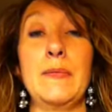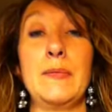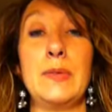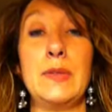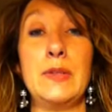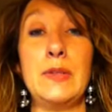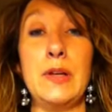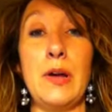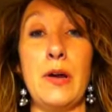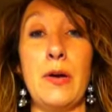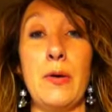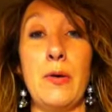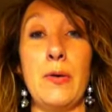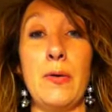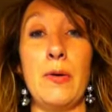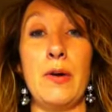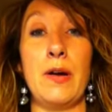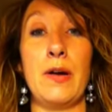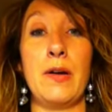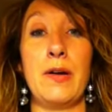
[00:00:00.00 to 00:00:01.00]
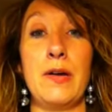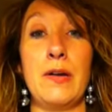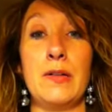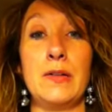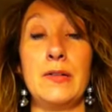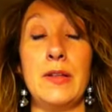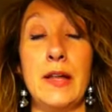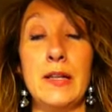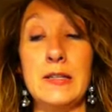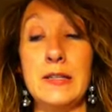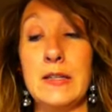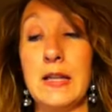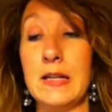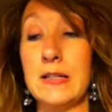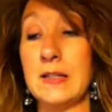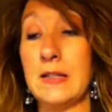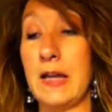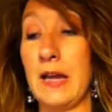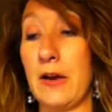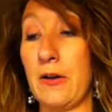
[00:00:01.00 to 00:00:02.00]
So
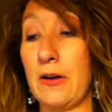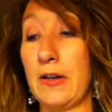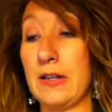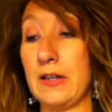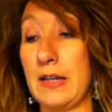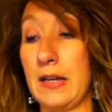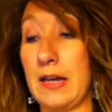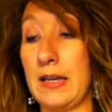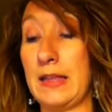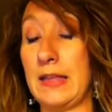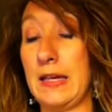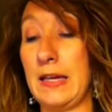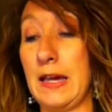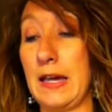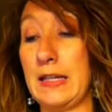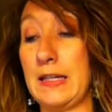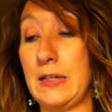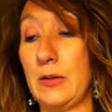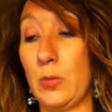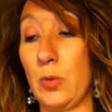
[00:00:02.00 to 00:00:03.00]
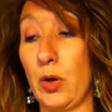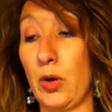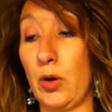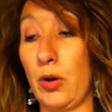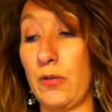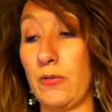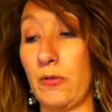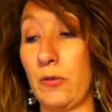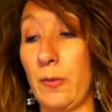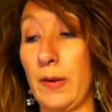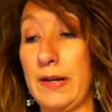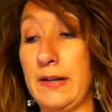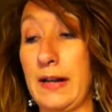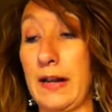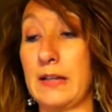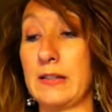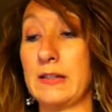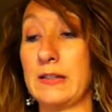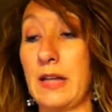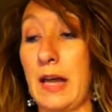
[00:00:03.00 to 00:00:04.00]
that's the area that I think I need to work on for my
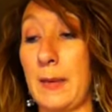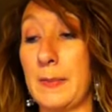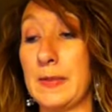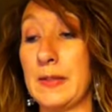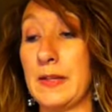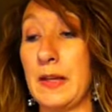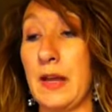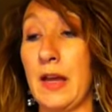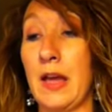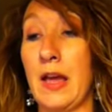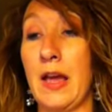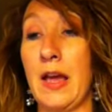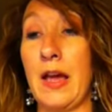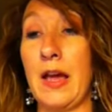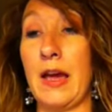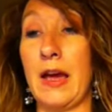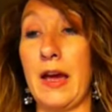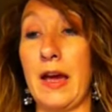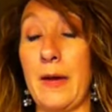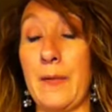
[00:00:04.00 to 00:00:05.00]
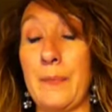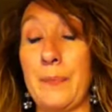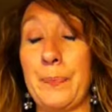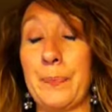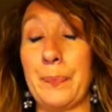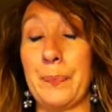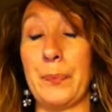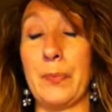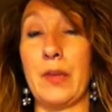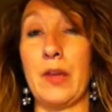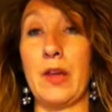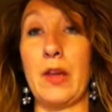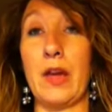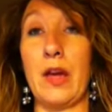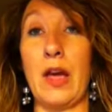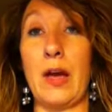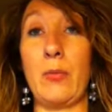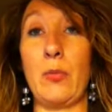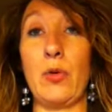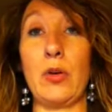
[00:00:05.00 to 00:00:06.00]
next steps. I'm
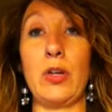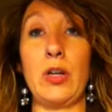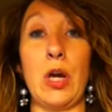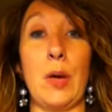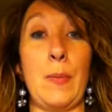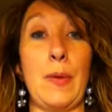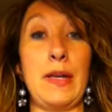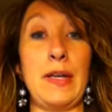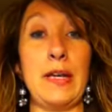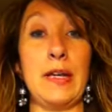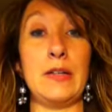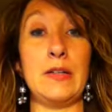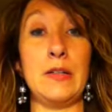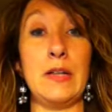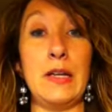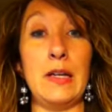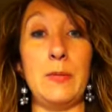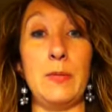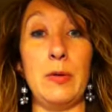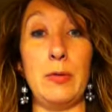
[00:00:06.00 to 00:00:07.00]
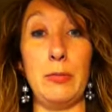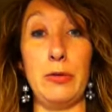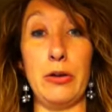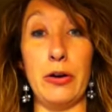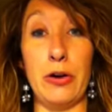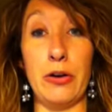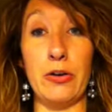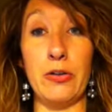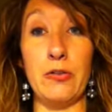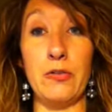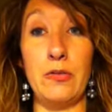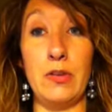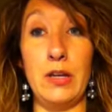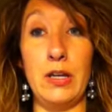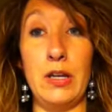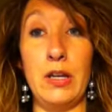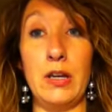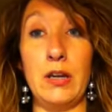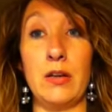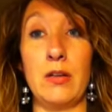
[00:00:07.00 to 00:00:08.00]
working on my annotated
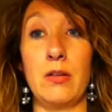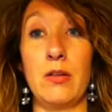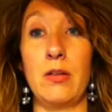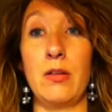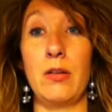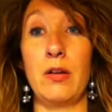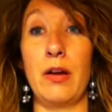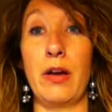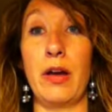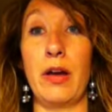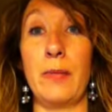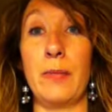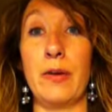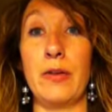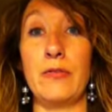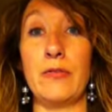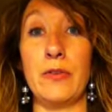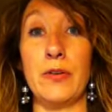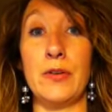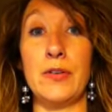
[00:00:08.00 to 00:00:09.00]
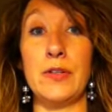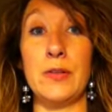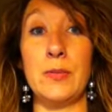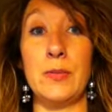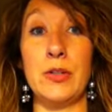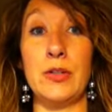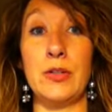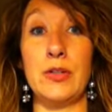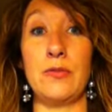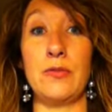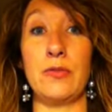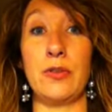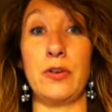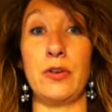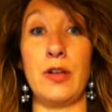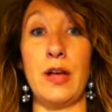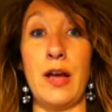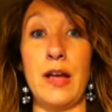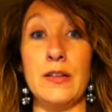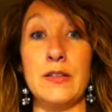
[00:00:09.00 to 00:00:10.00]
bibliography, my first submission for
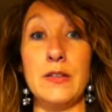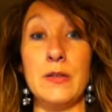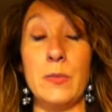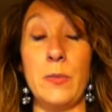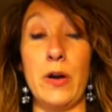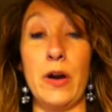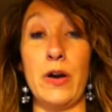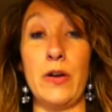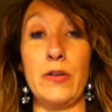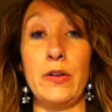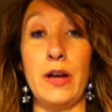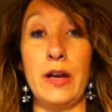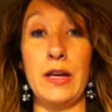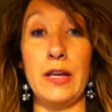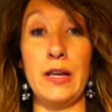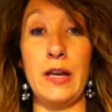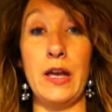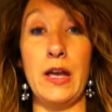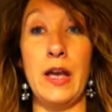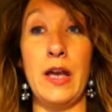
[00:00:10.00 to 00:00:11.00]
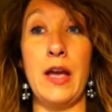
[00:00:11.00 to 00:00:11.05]
class tomorrow night.